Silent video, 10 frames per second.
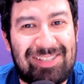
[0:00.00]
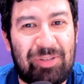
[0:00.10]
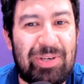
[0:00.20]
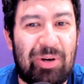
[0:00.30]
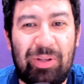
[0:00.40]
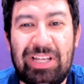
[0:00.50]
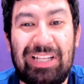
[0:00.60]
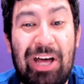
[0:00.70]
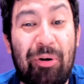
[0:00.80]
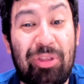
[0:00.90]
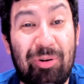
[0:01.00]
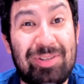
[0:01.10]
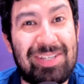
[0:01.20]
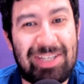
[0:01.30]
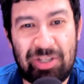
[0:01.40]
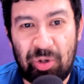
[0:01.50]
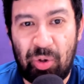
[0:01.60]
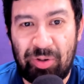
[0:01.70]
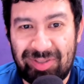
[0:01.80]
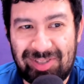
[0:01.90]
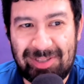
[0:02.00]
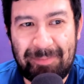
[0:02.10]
So he only allowed 13 goals